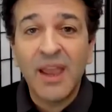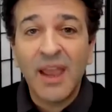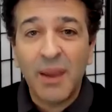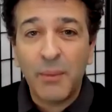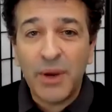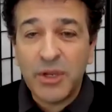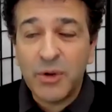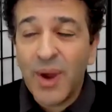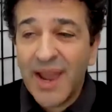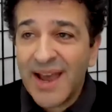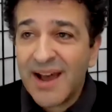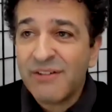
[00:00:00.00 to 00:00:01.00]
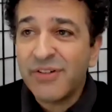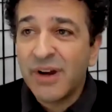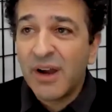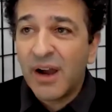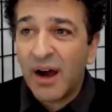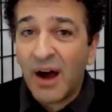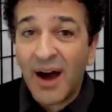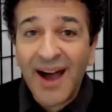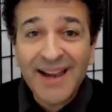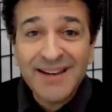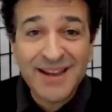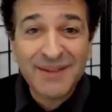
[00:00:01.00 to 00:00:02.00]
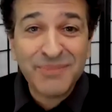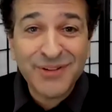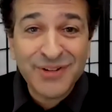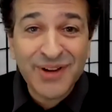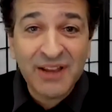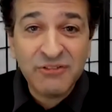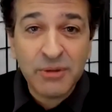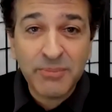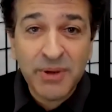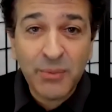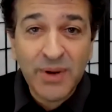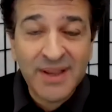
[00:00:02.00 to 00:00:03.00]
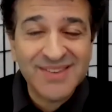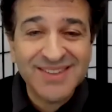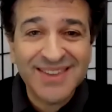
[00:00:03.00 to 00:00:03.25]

And when you have a high temperature, entropy wins.